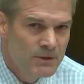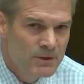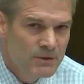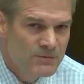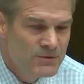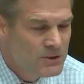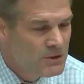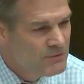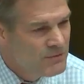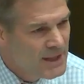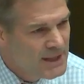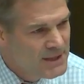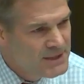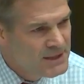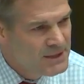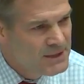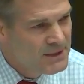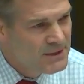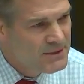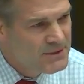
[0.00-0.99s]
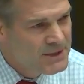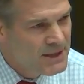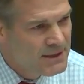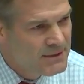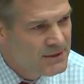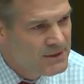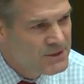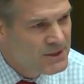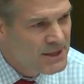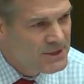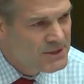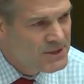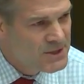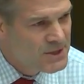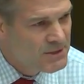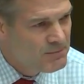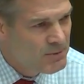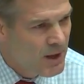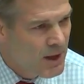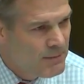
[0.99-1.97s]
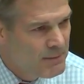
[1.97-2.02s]
you know, you've served 18 years at the Justice
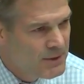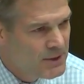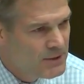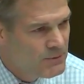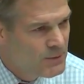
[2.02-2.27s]
Department.